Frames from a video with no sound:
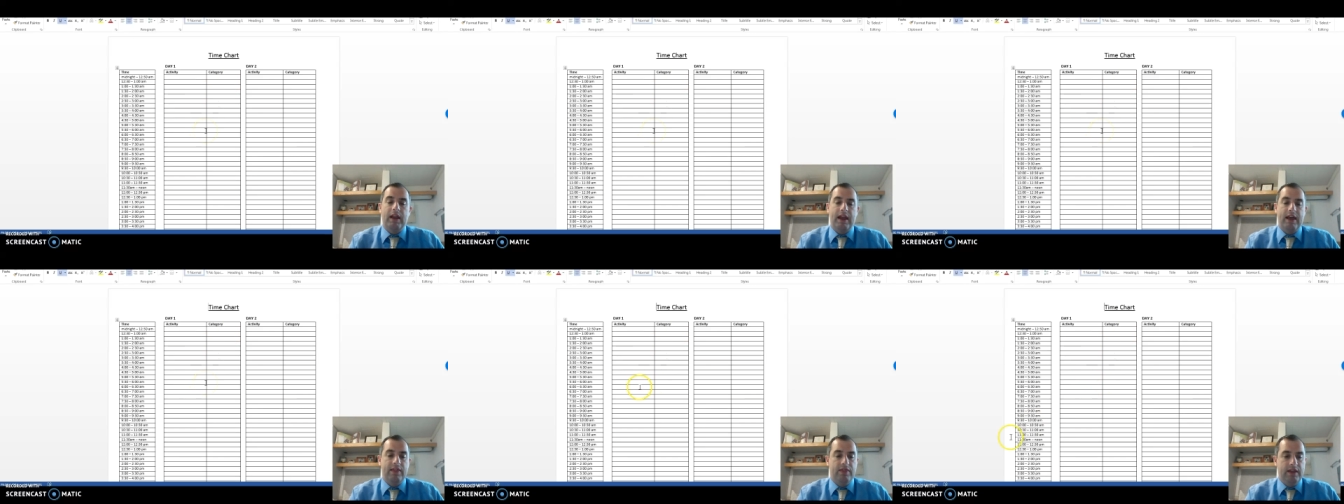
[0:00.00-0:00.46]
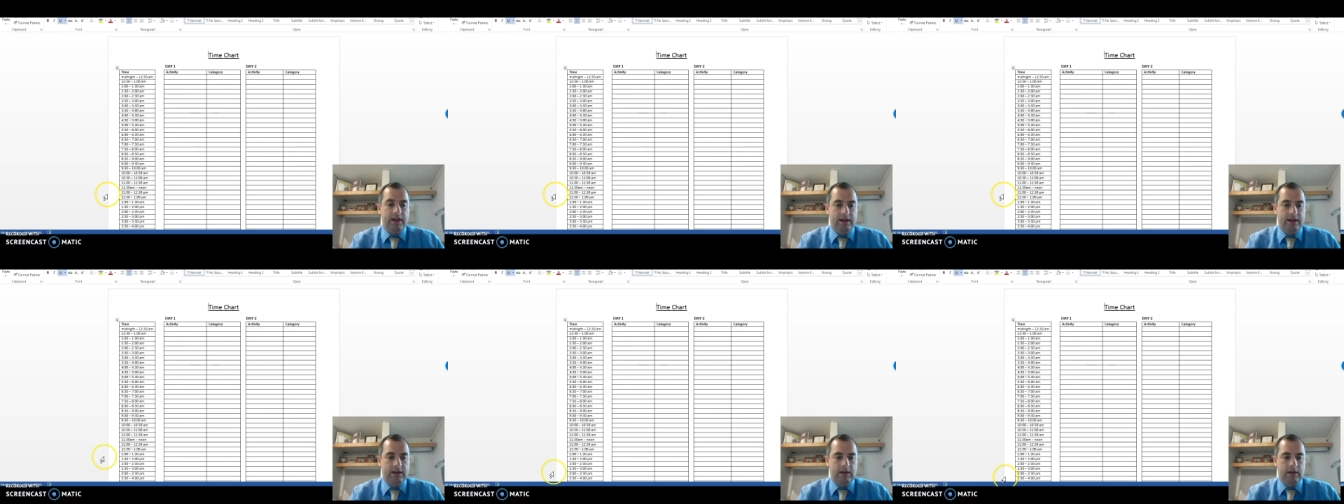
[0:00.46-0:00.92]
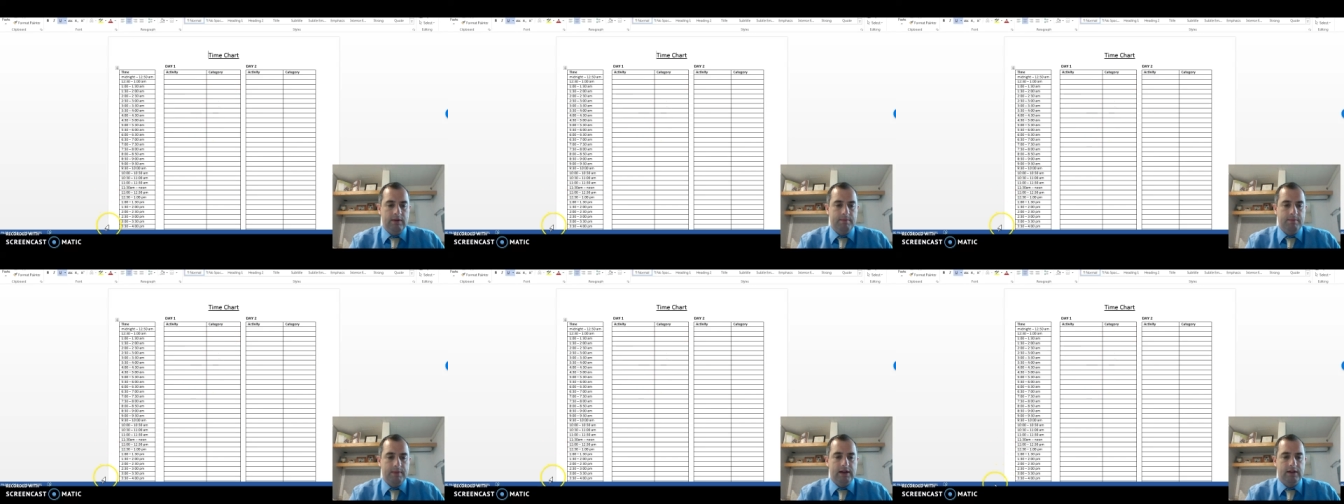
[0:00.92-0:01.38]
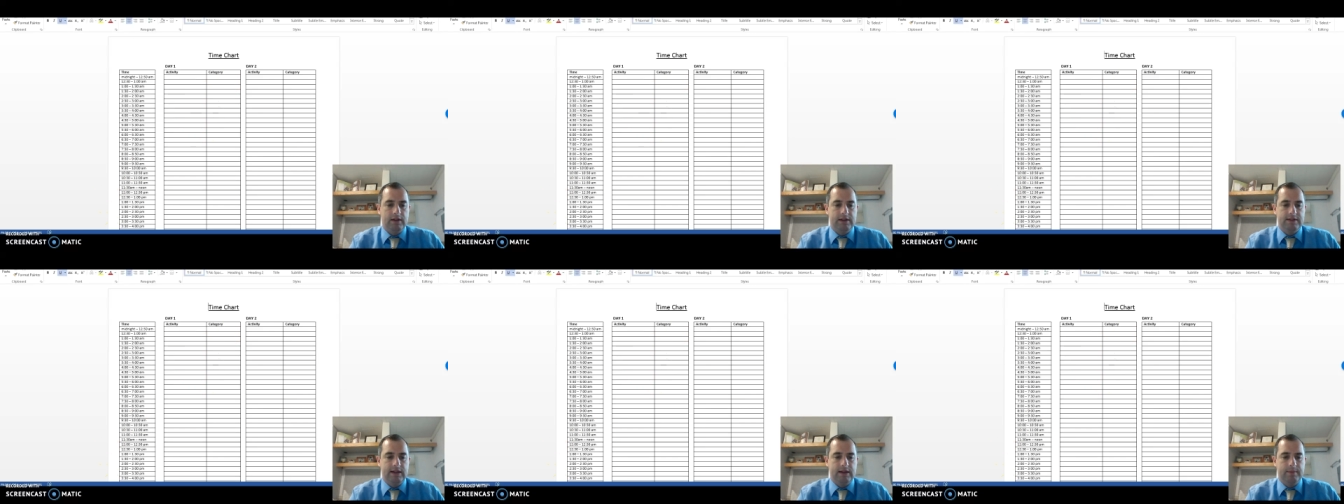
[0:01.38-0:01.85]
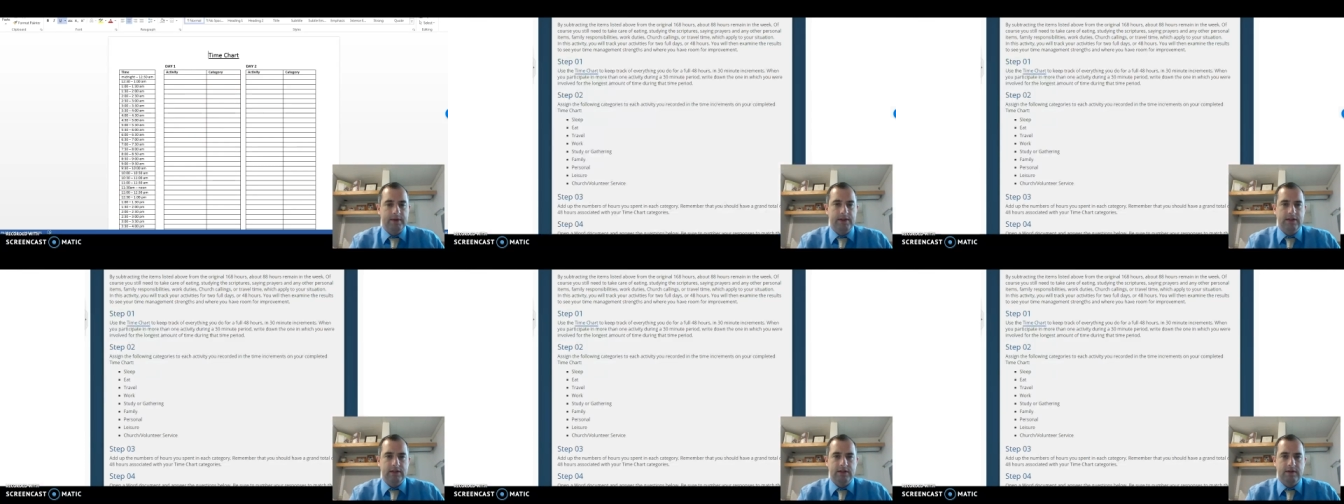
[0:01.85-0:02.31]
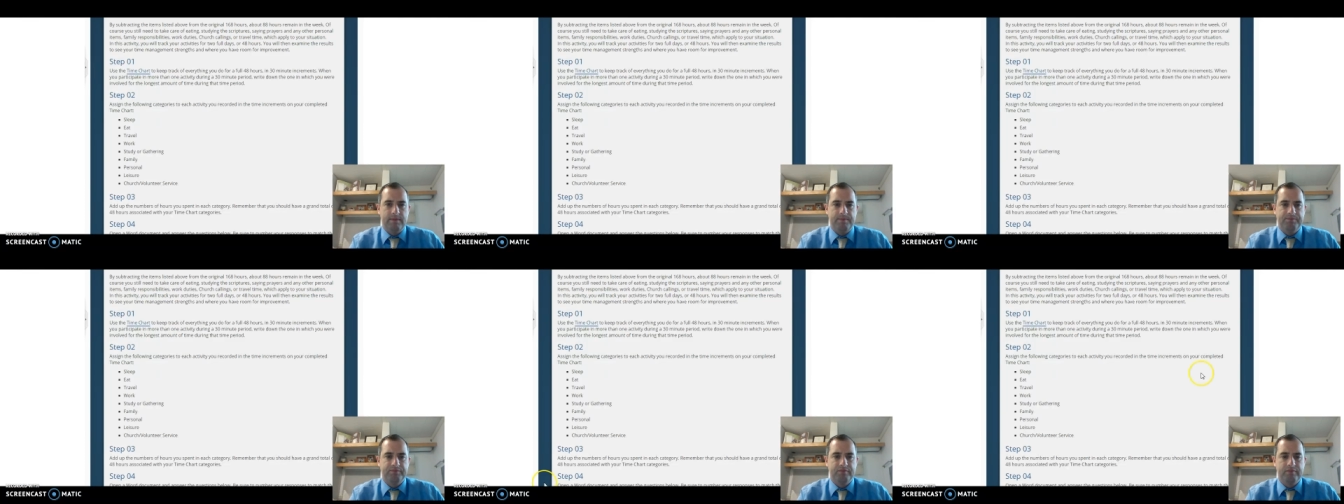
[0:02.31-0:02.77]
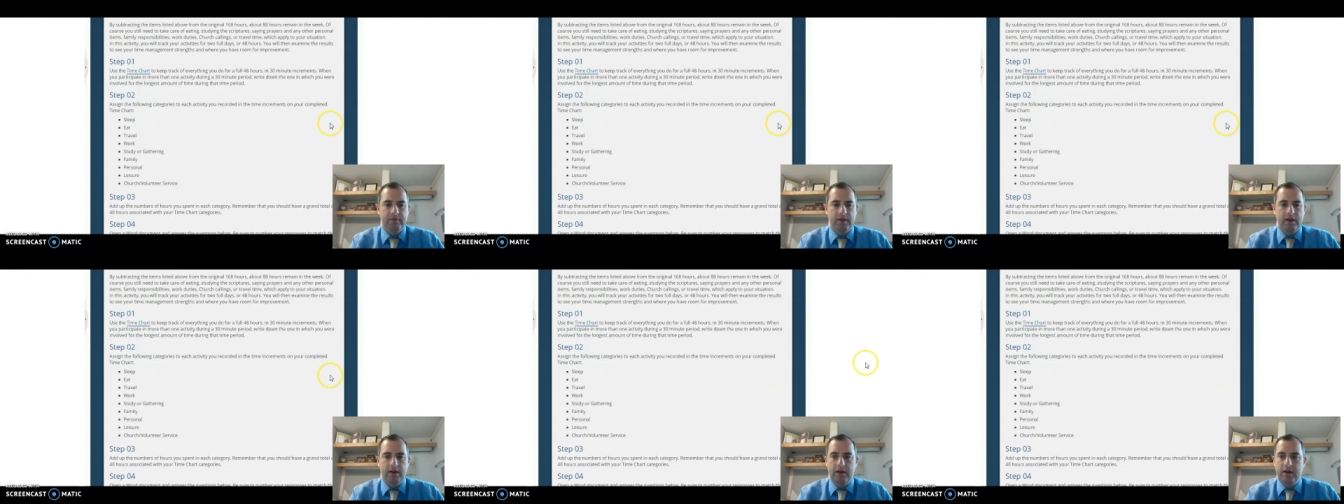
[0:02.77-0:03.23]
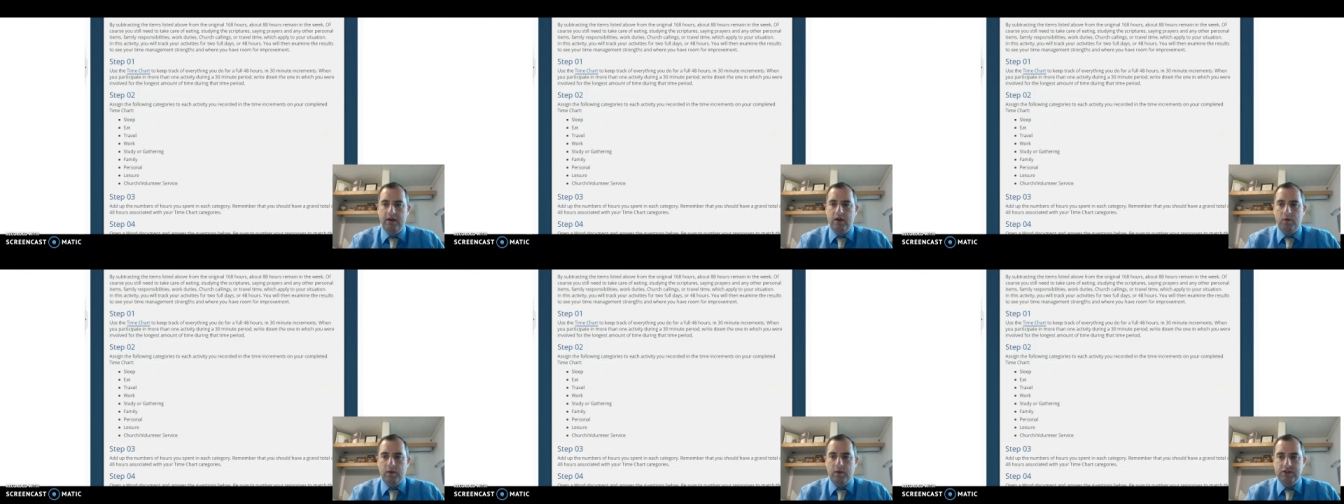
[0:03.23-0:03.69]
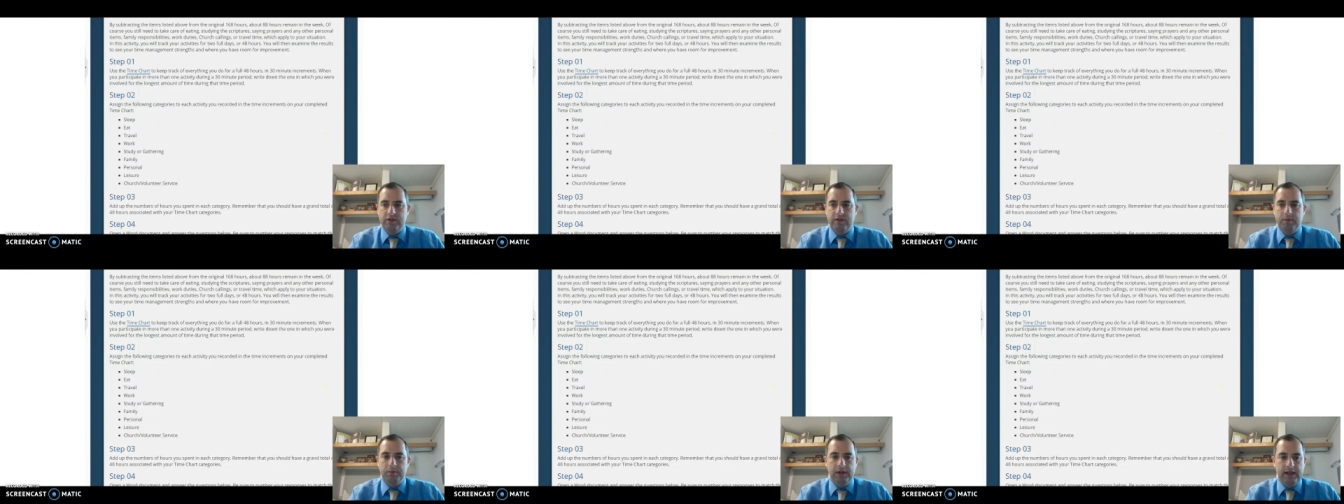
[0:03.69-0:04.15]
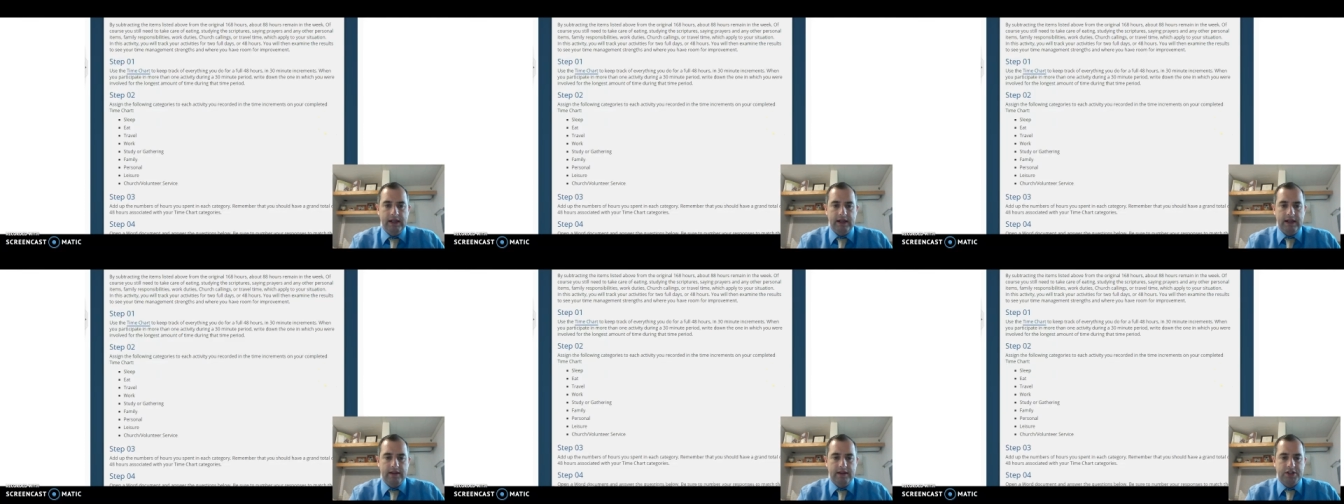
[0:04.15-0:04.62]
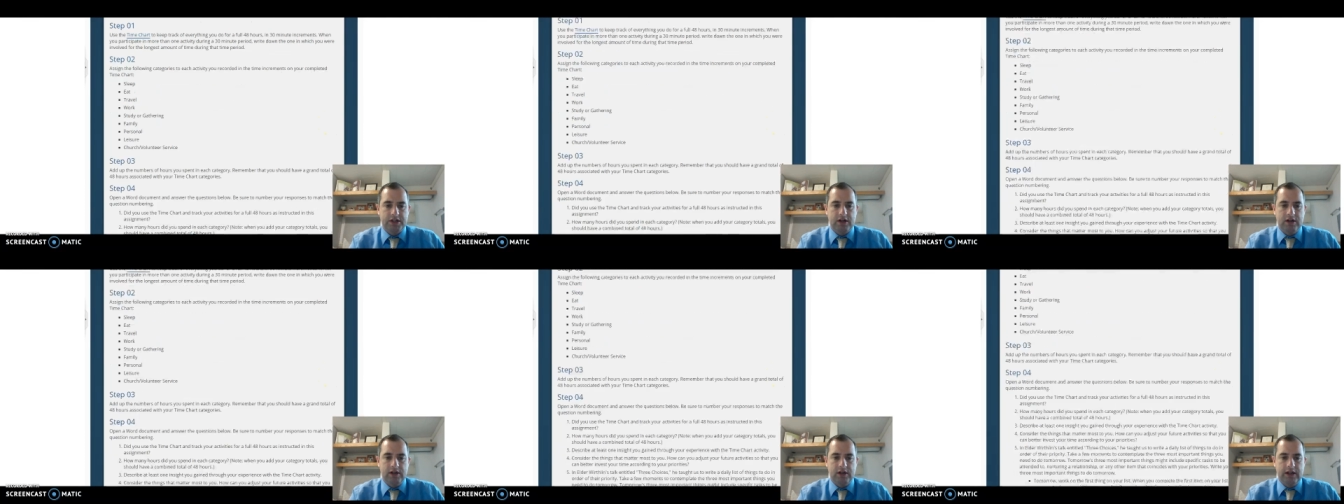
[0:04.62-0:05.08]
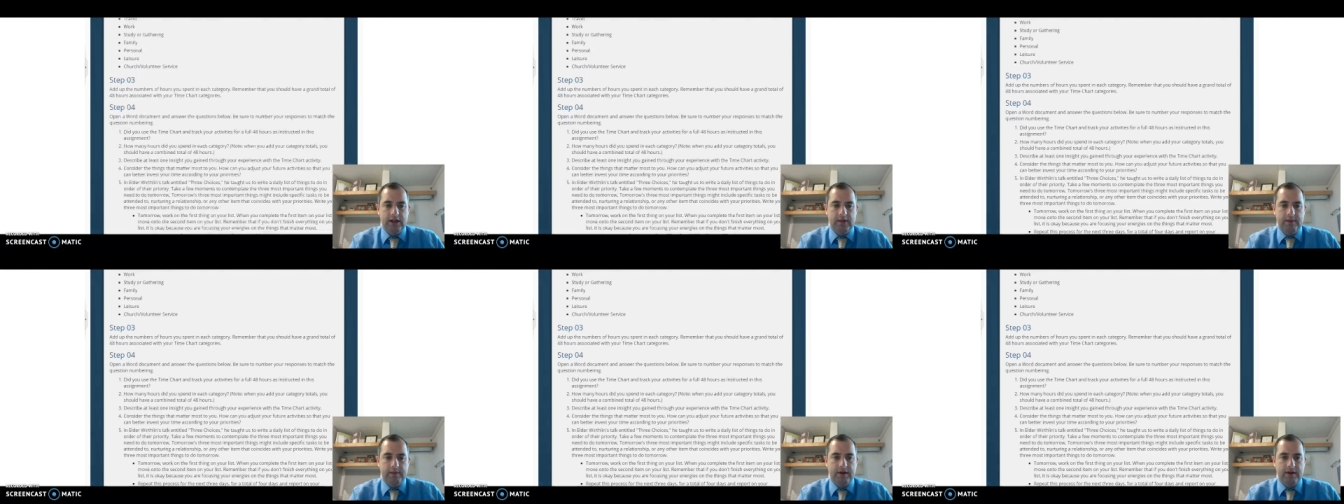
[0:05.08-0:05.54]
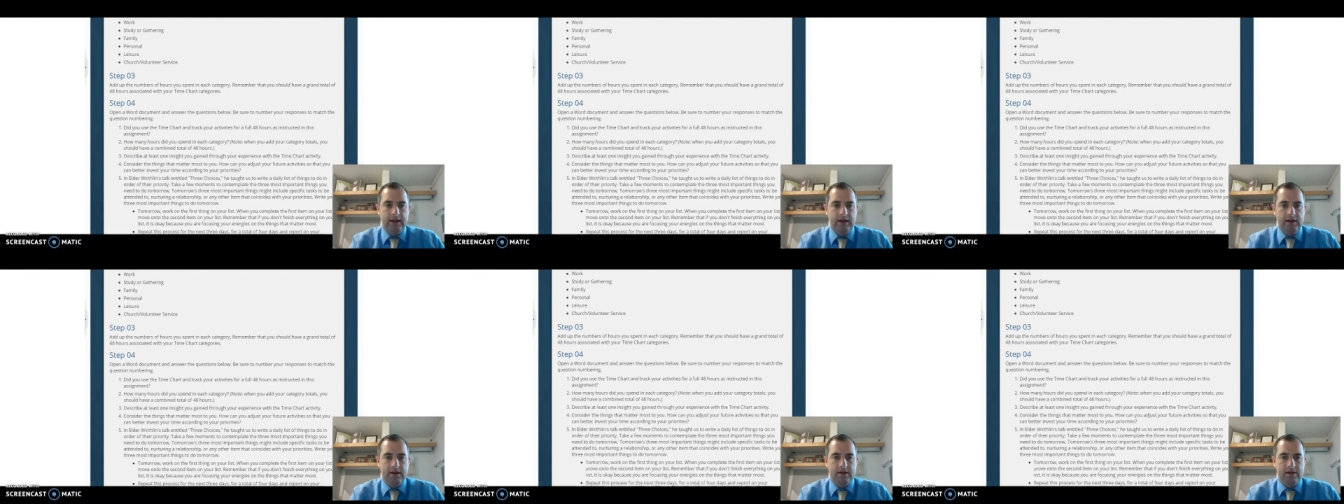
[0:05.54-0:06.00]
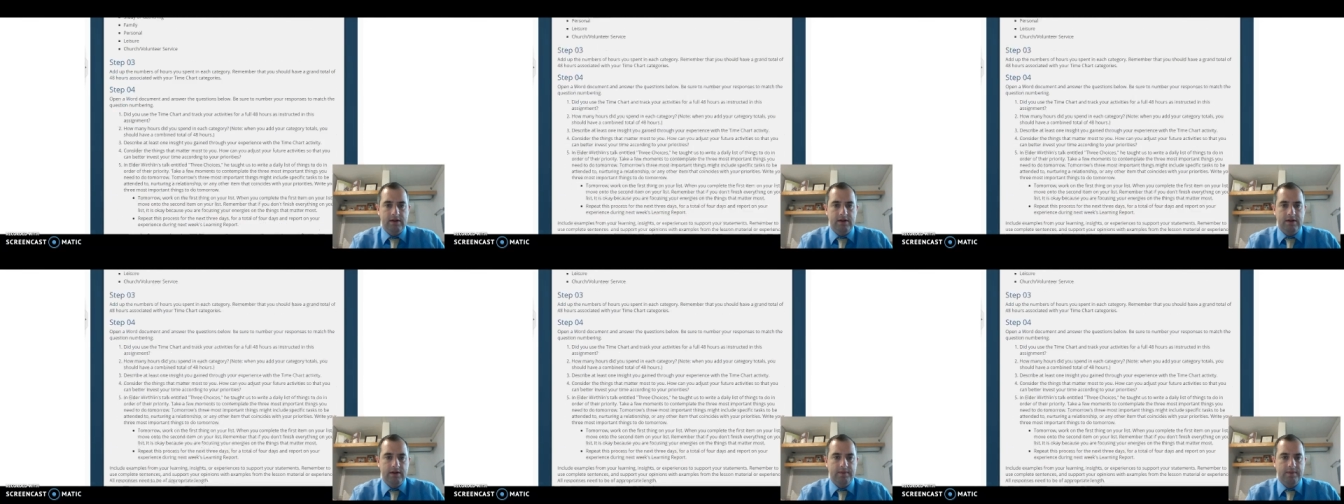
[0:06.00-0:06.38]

And then, back on the assignment, once you've completed the chart, you come down here.